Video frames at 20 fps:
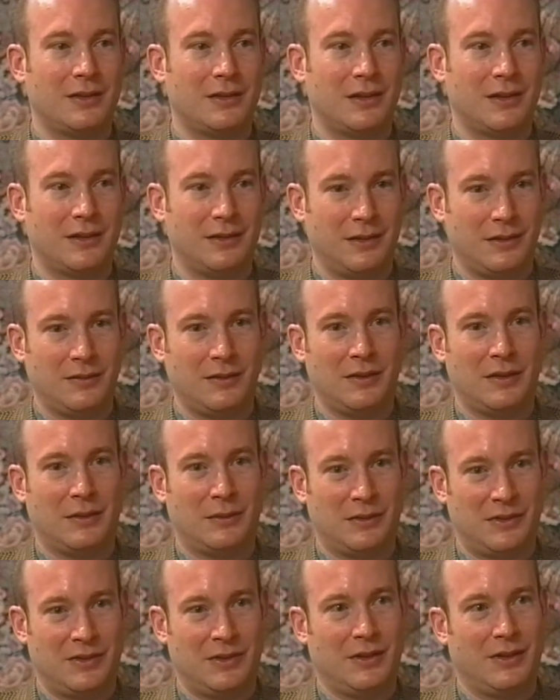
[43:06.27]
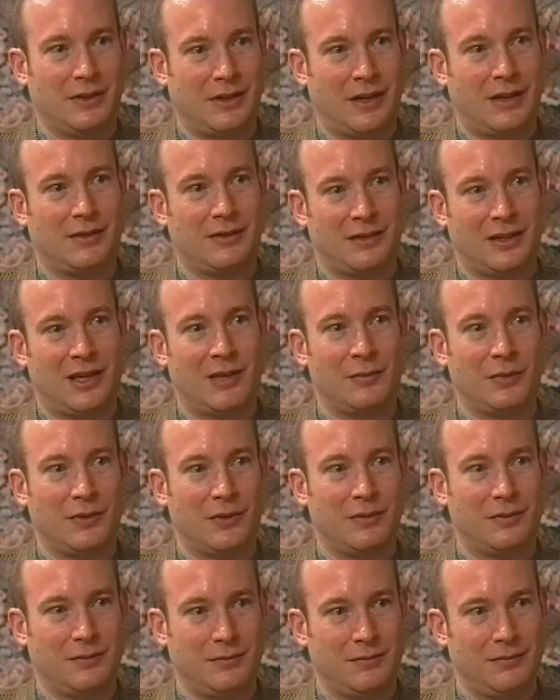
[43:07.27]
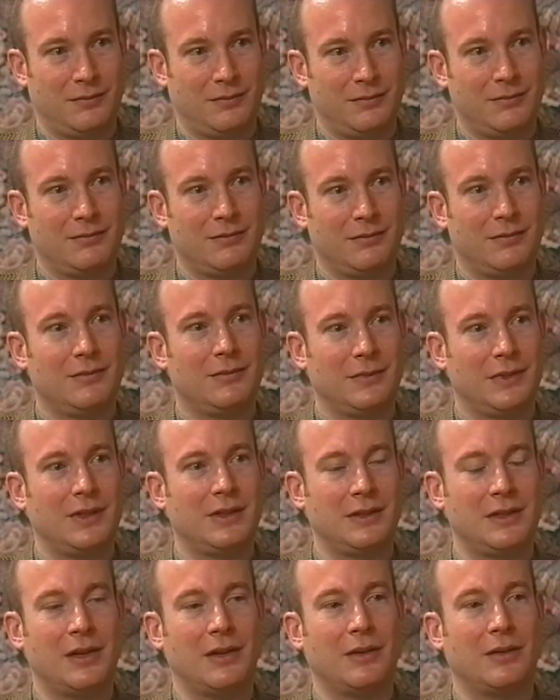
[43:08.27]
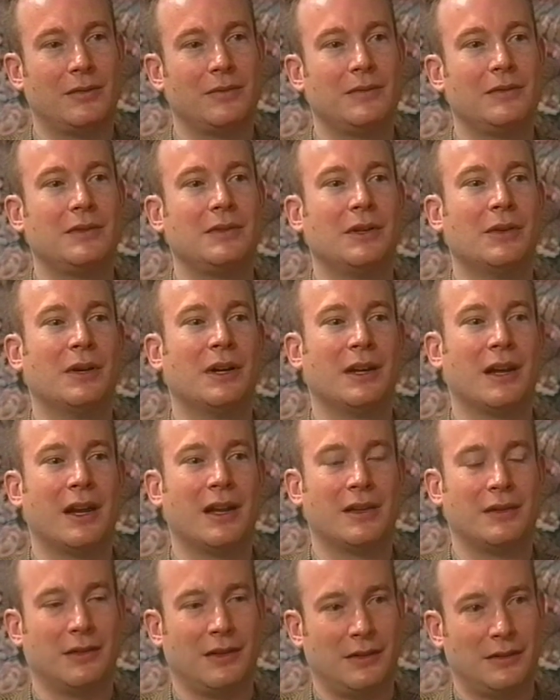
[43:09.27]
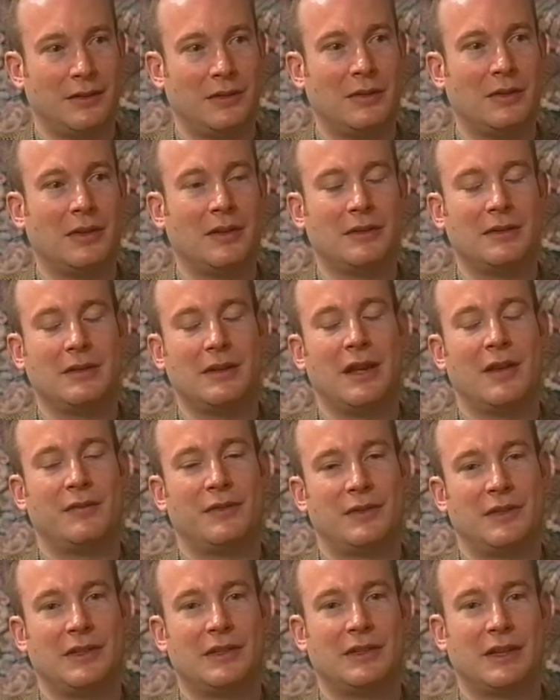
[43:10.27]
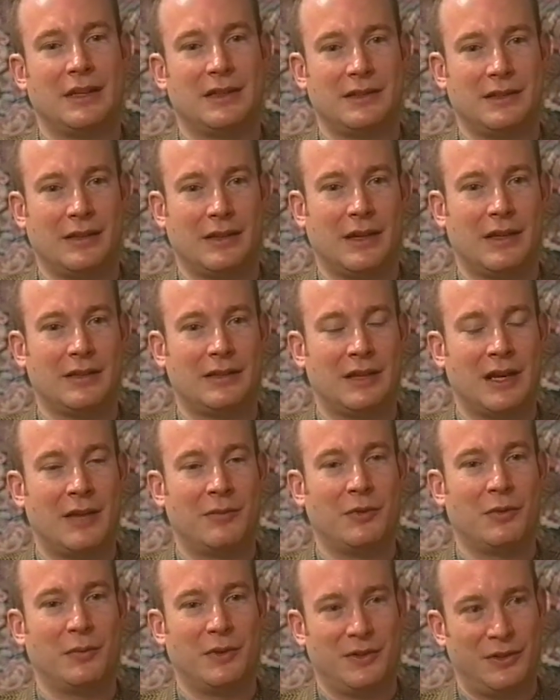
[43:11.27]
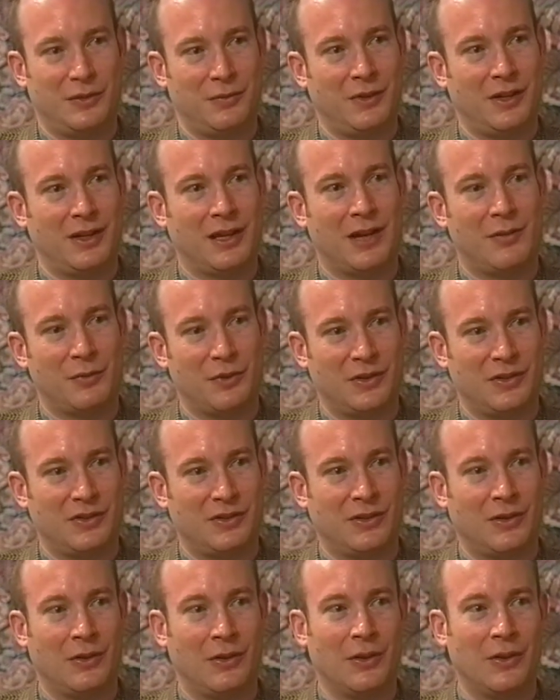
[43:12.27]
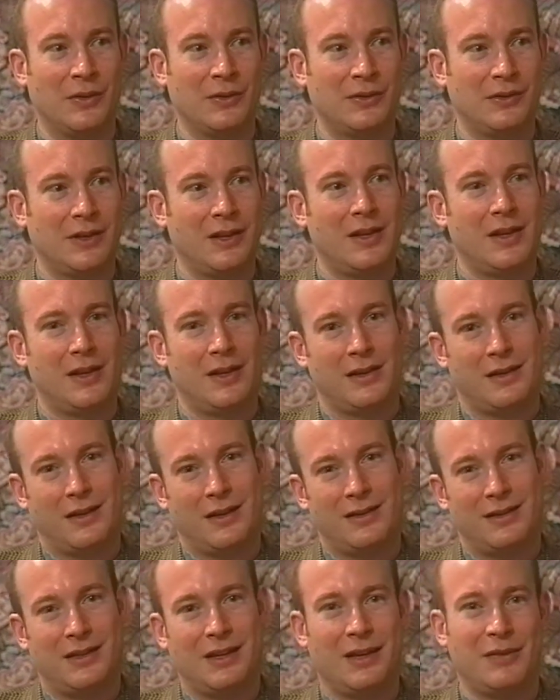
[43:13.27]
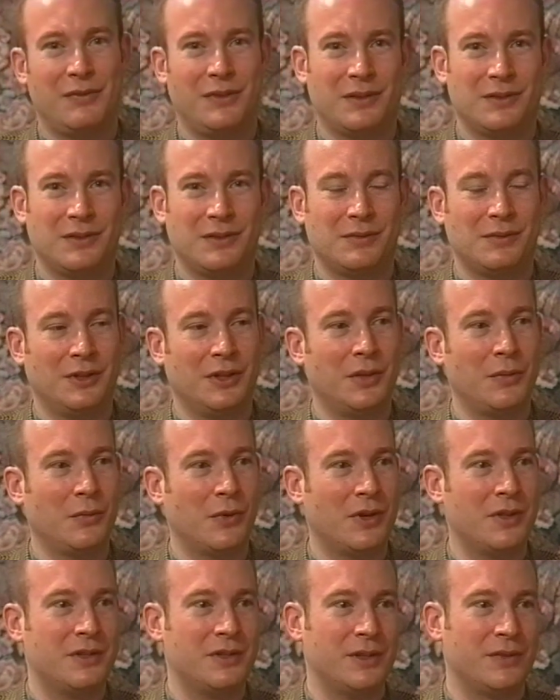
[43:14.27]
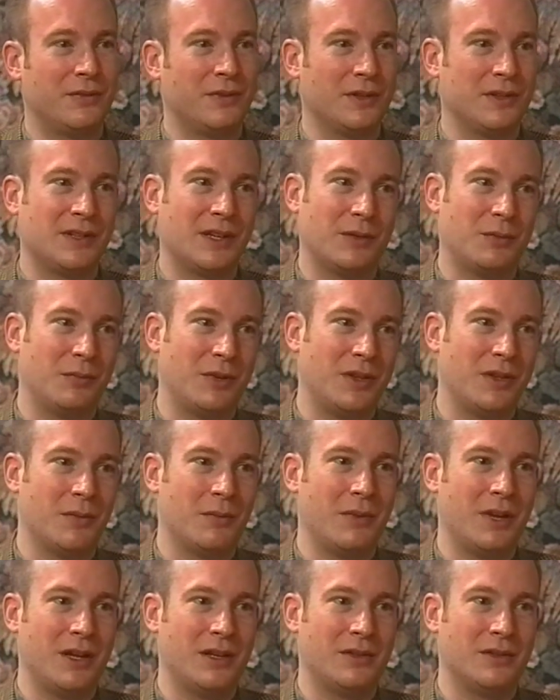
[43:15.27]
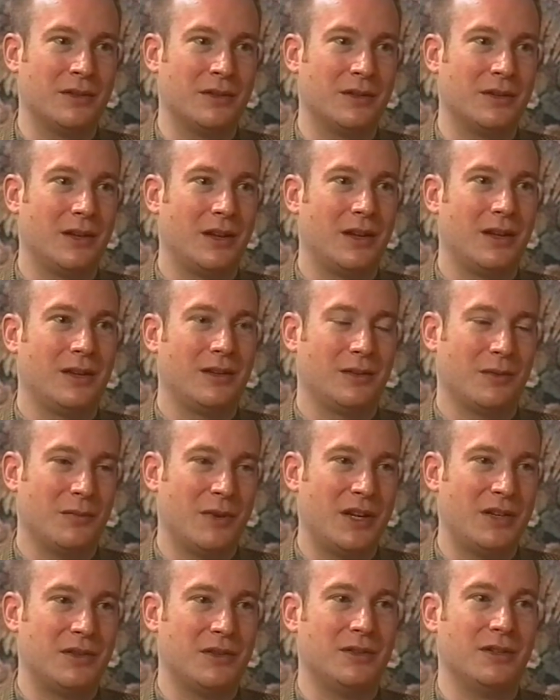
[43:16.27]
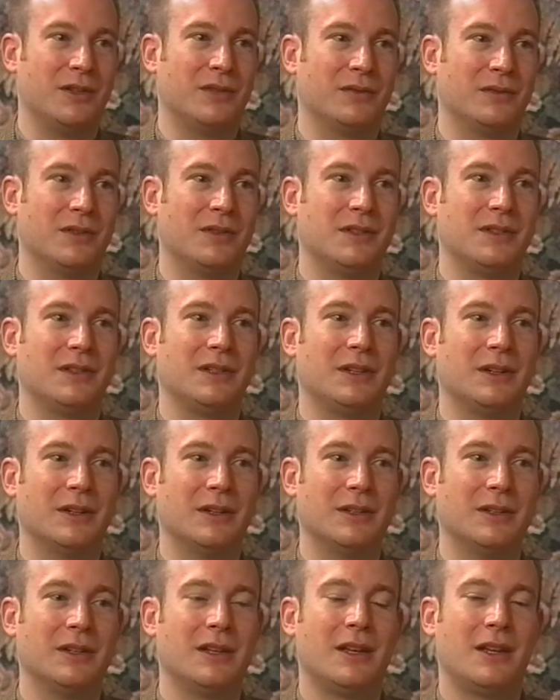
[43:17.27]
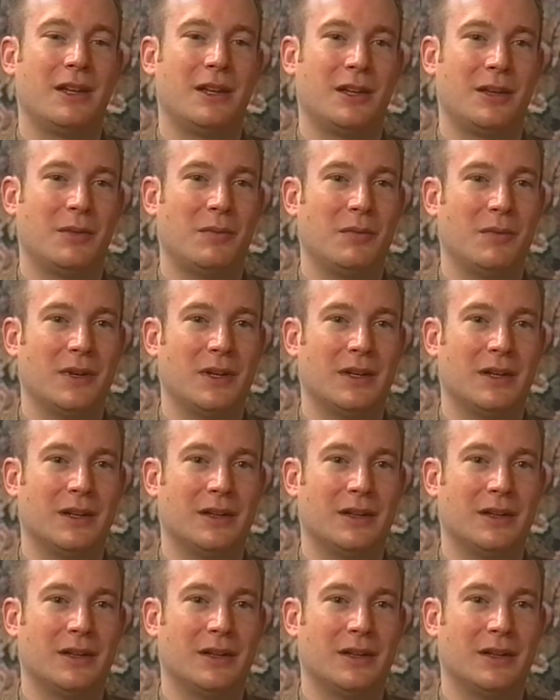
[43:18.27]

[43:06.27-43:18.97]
and uh, they, there was still an ensemble, you know, going on, uh, yeah. an emphasis on ensemble, but there'd be a lot more solos. I'd say if there's really one difference, that would be the major, major difference, you yeah. know, but.